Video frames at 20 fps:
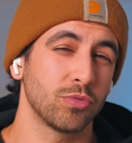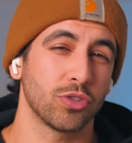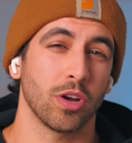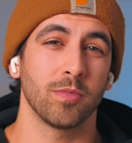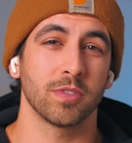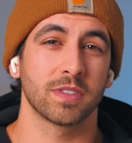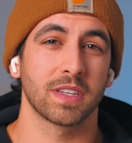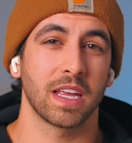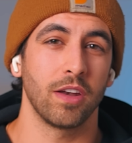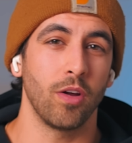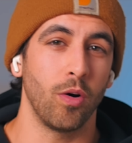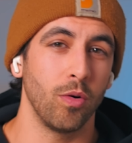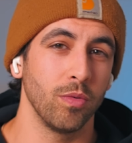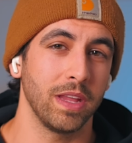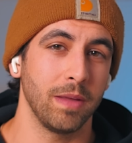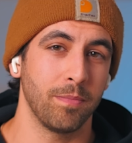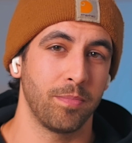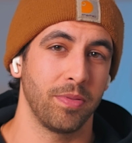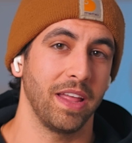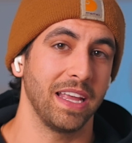drummers can
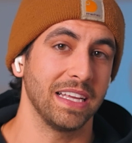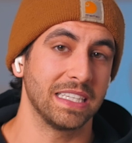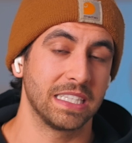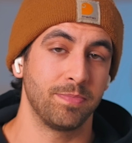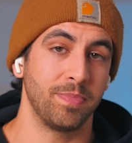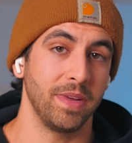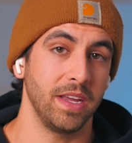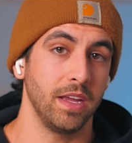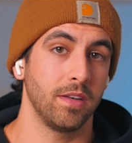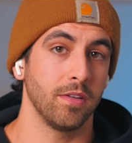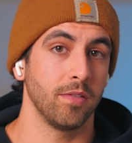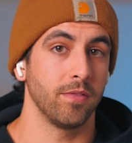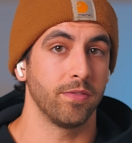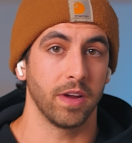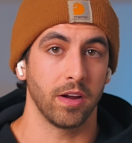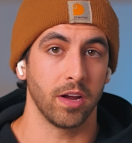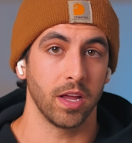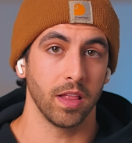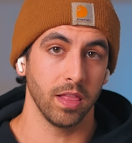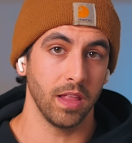only play speed
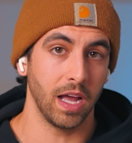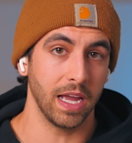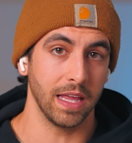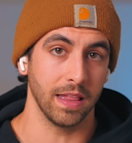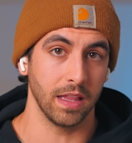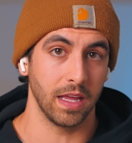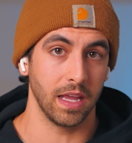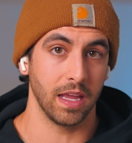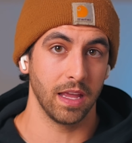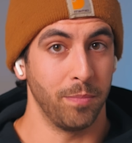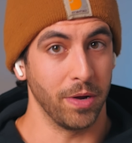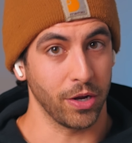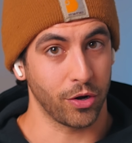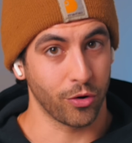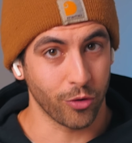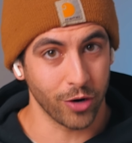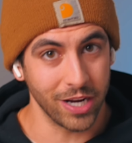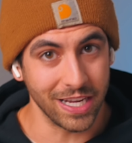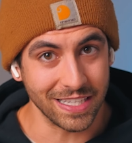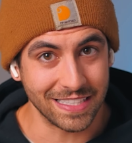very lightly, but
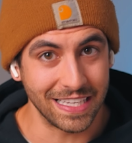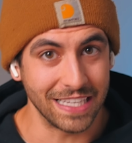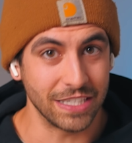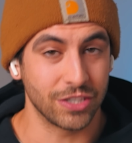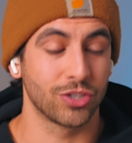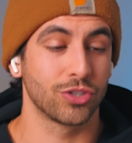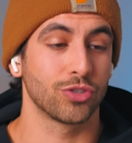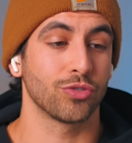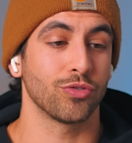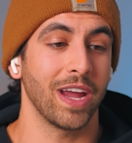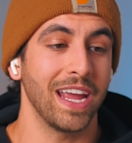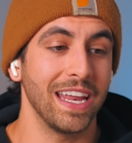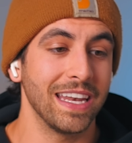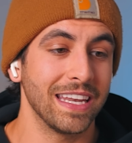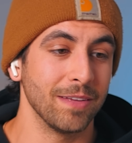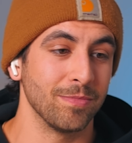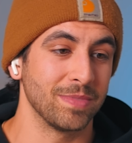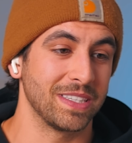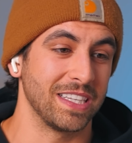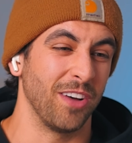Chris has trained
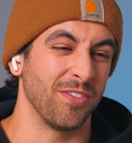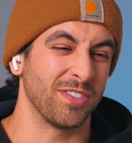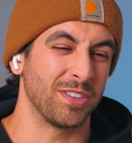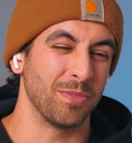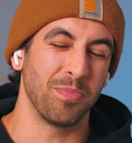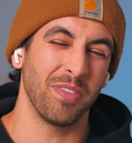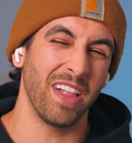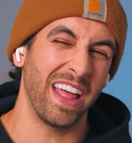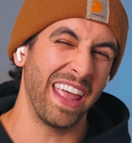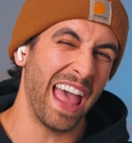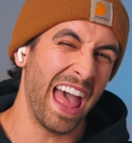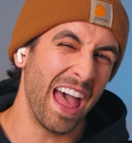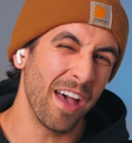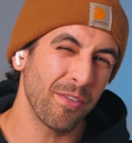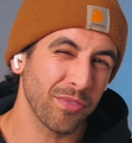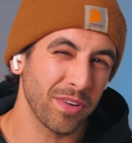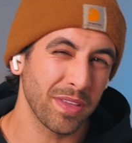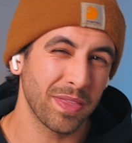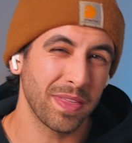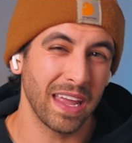himself to play
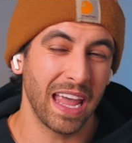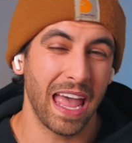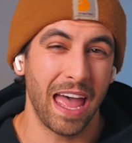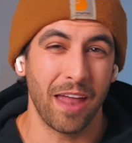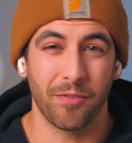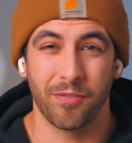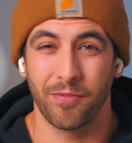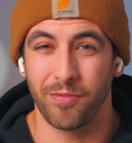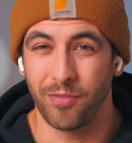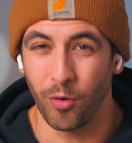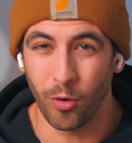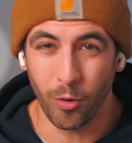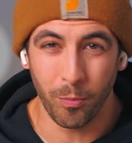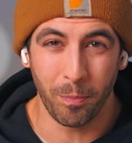everything at full